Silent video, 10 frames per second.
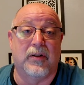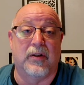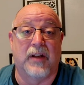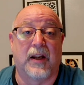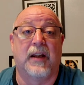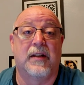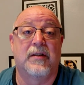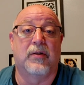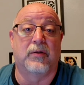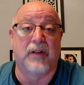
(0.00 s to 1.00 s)
your
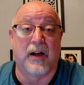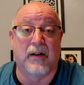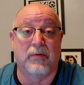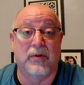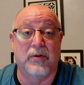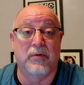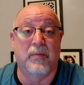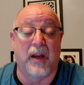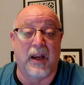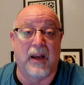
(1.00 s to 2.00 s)
tickets, hotel
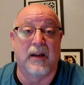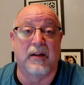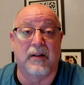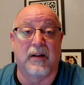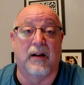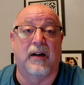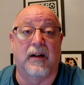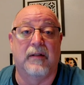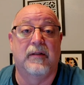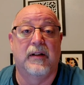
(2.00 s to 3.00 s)
room, and
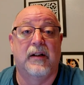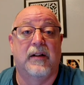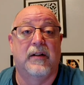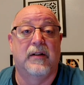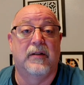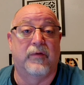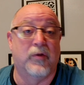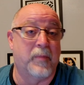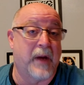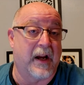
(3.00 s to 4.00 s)

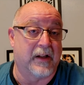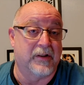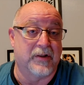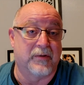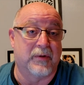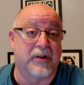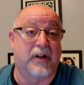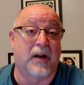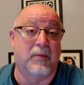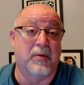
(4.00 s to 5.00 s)
food packages, which
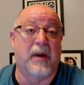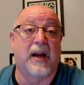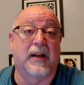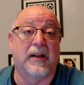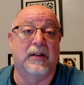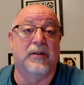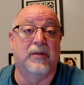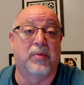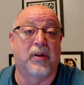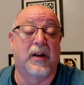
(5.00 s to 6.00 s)
are coming back
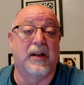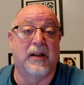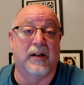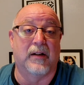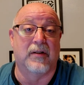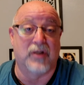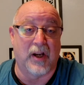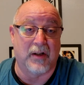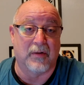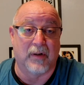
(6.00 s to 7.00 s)
into play here in
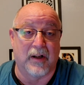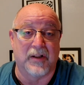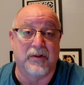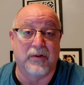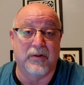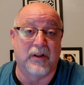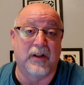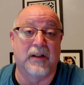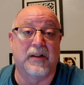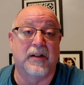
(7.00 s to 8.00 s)
January. So you
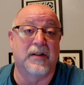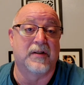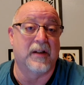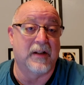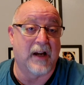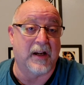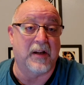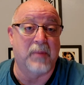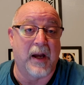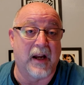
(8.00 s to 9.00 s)
can get the Disney
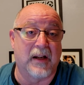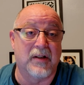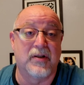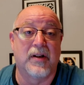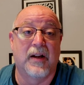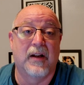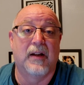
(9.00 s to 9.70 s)
dining package.